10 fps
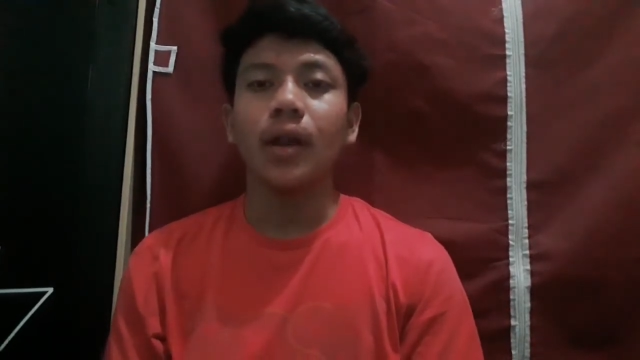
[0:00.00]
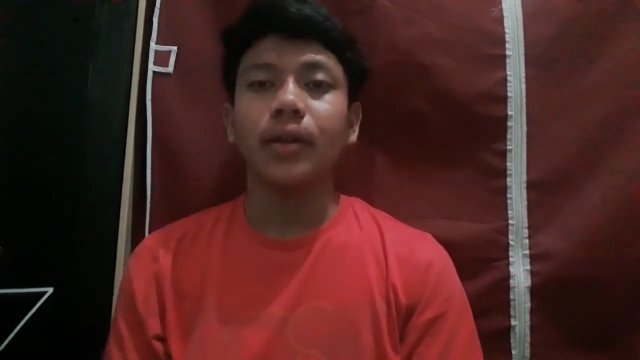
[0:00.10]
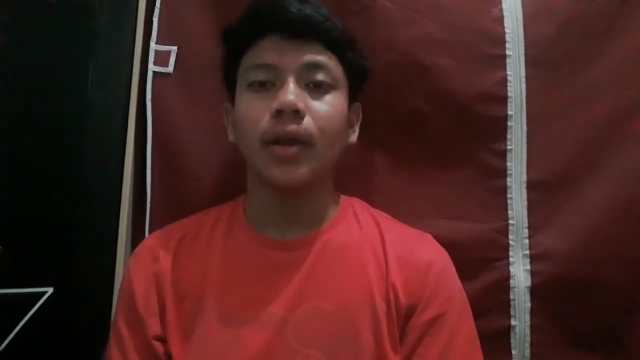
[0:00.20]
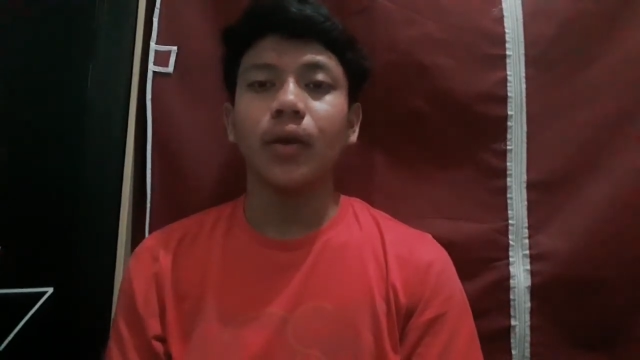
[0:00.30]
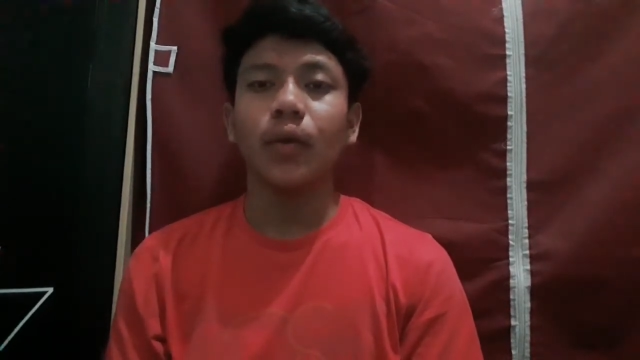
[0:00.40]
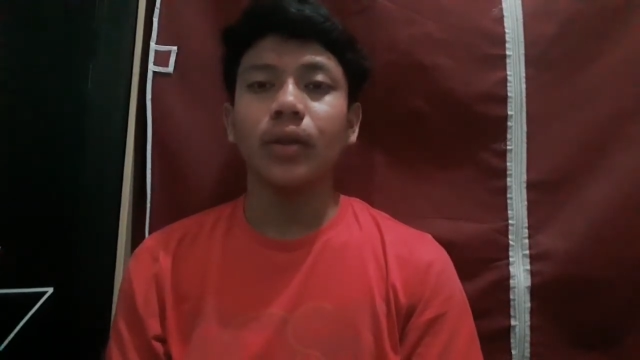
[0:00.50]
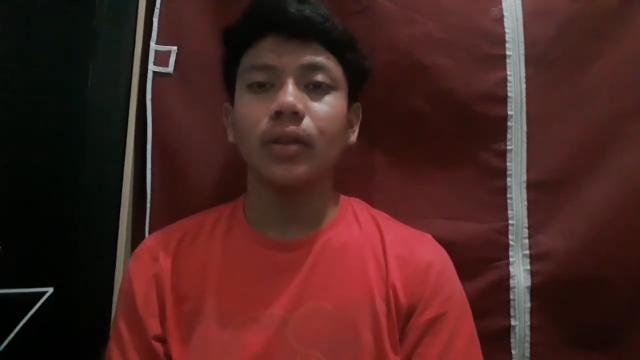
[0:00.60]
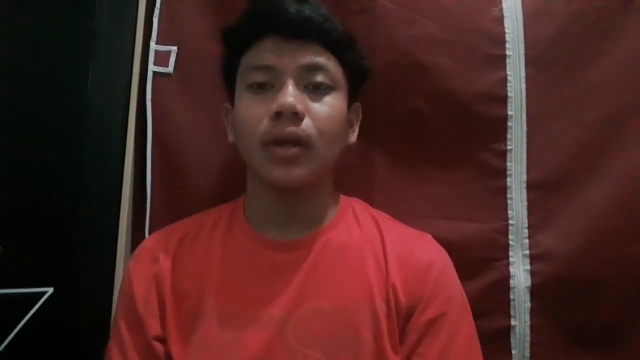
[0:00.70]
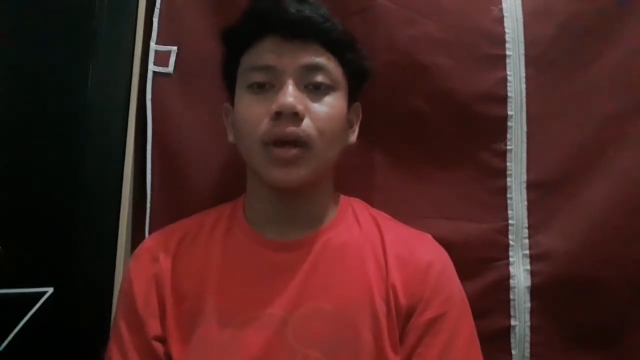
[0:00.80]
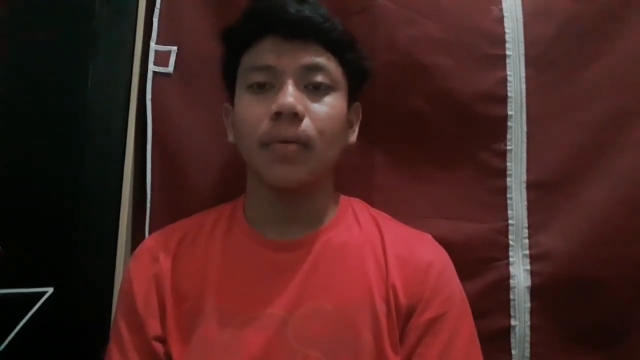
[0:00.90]
The wide
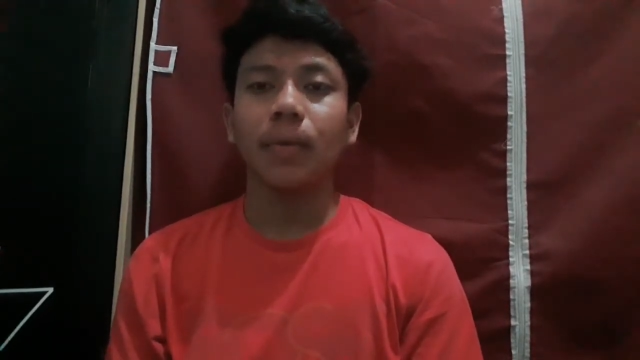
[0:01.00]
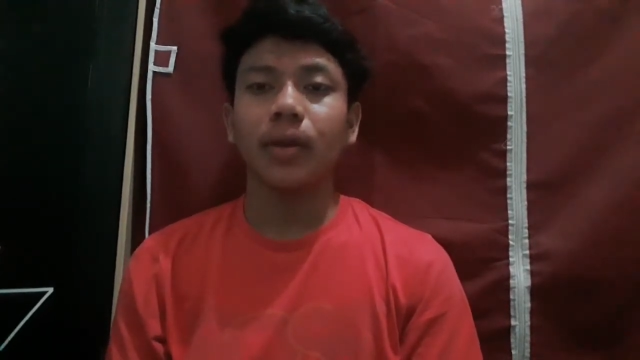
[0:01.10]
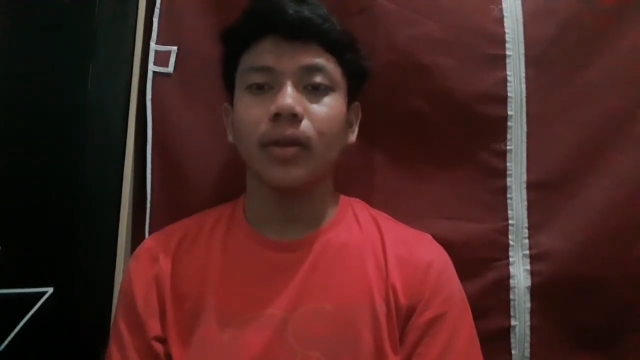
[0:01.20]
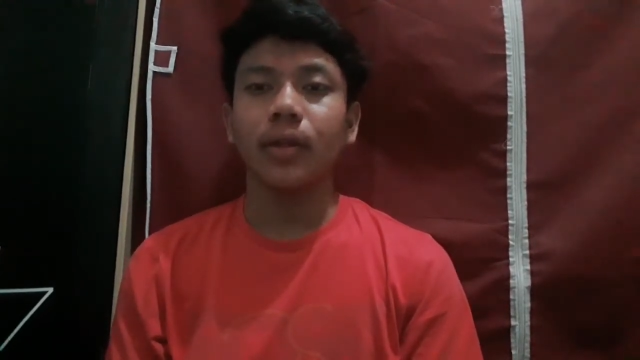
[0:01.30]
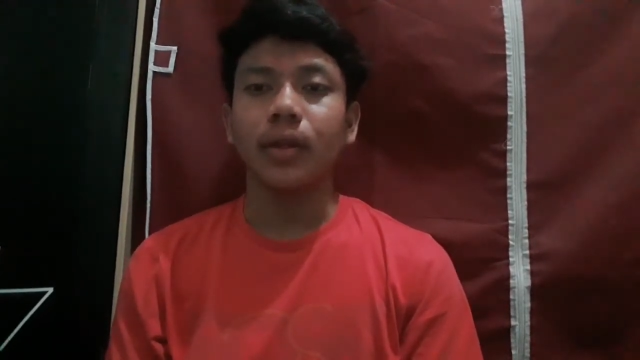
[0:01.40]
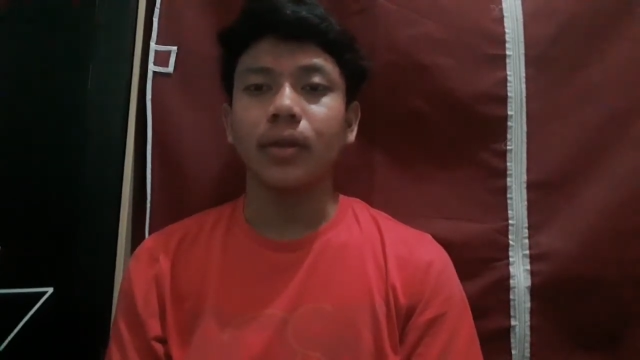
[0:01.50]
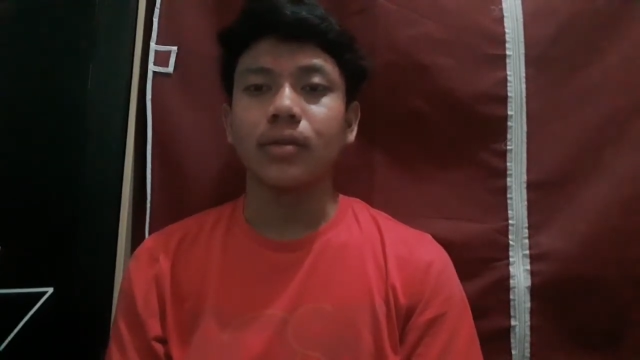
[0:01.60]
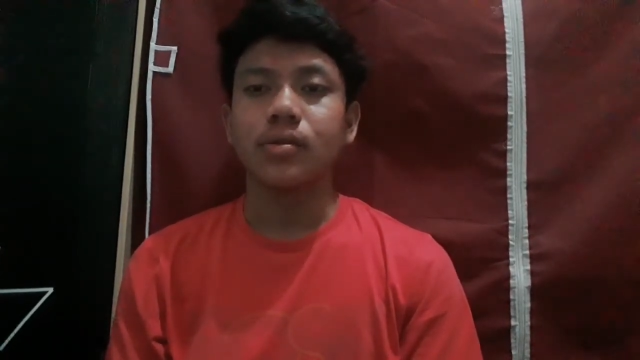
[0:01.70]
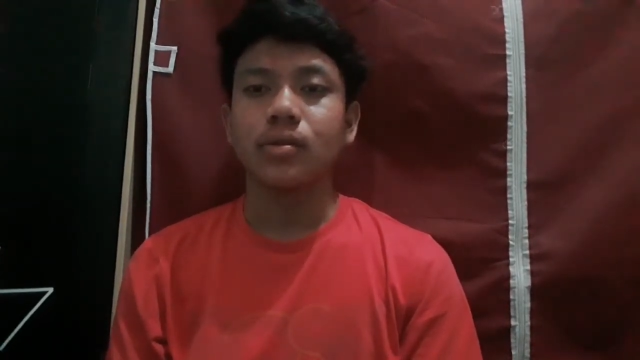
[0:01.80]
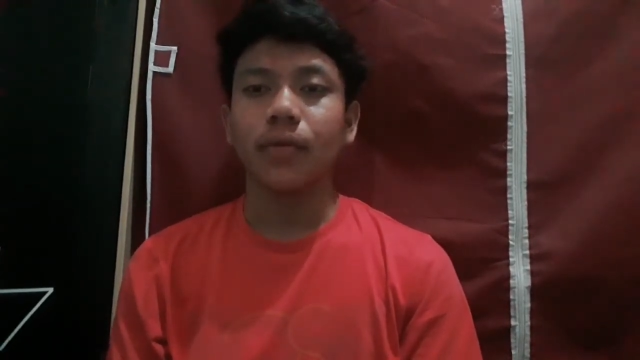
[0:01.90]
brake
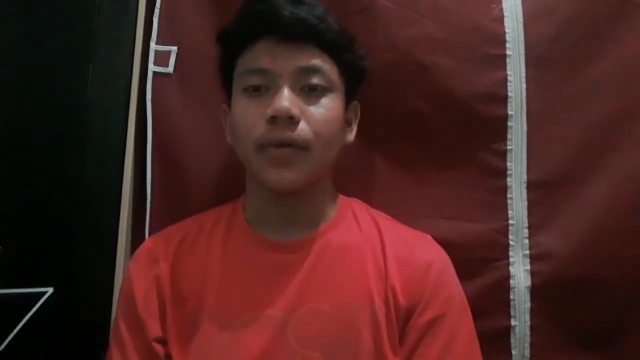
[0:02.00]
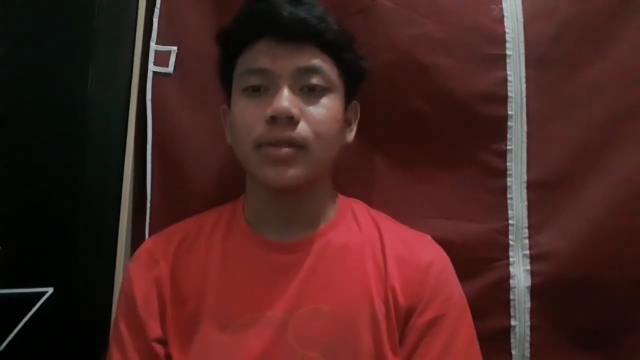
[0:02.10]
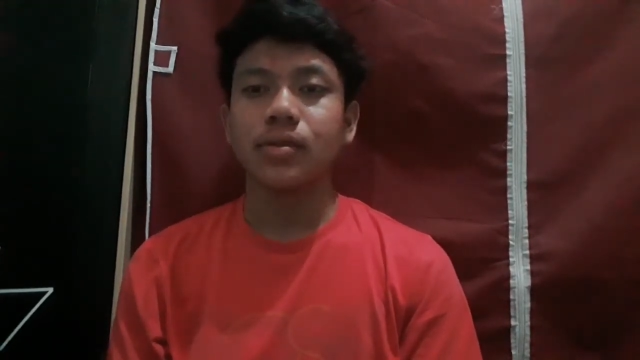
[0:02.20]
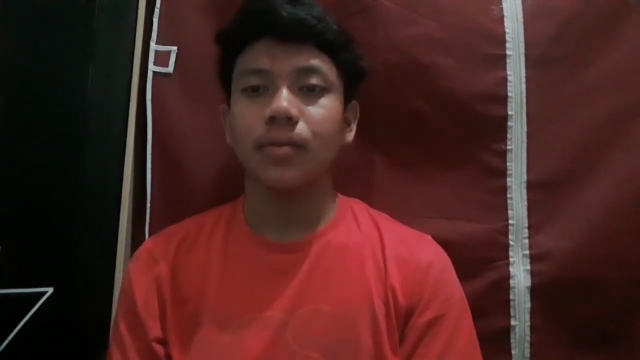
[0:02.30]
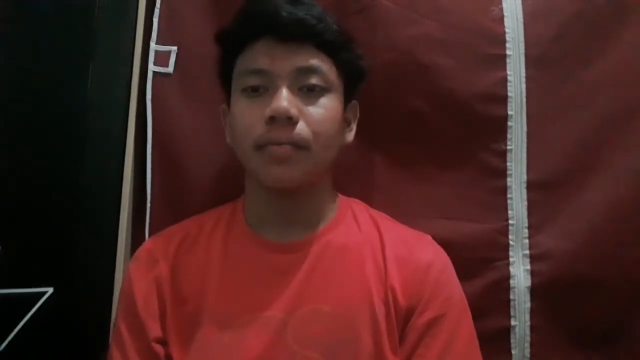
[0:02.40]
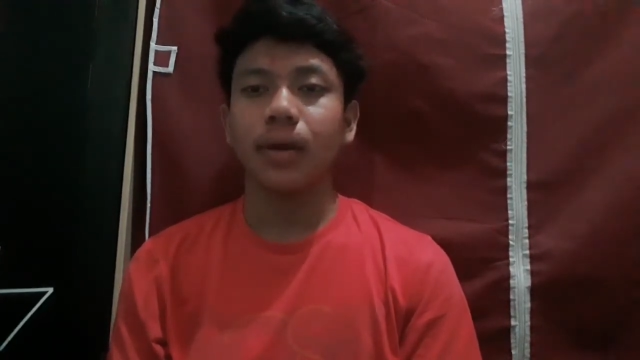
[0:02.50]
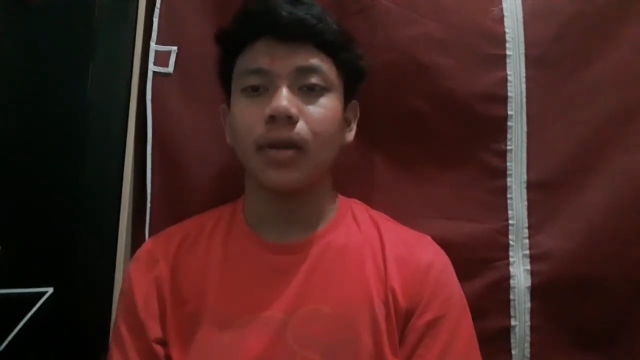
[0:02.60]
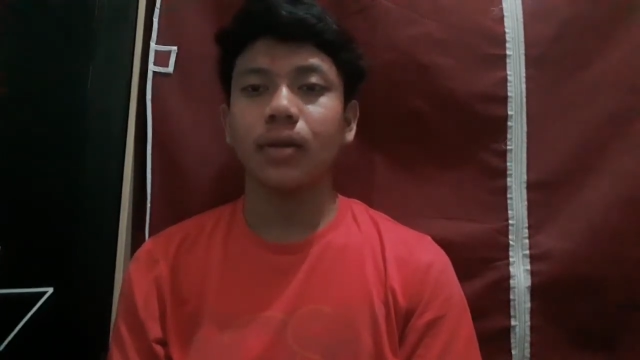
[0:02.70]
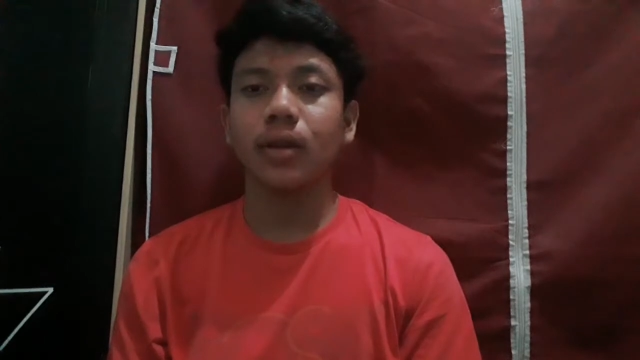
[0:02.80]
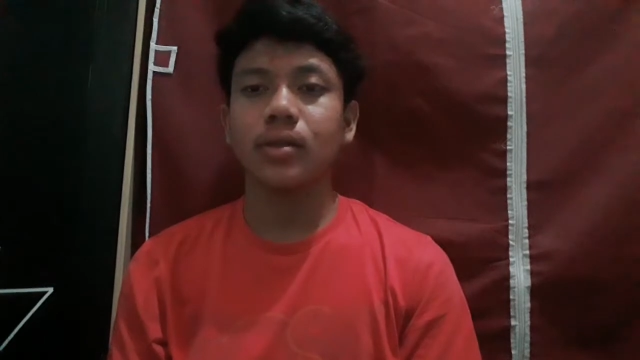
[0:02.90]
lining surface
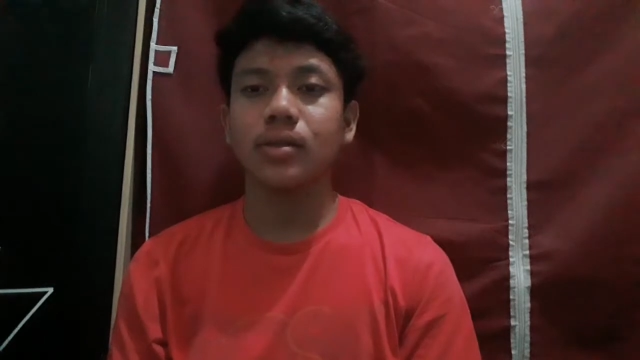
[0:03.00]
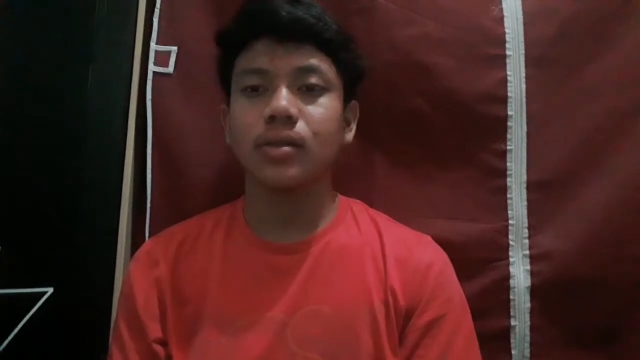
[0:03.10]
marks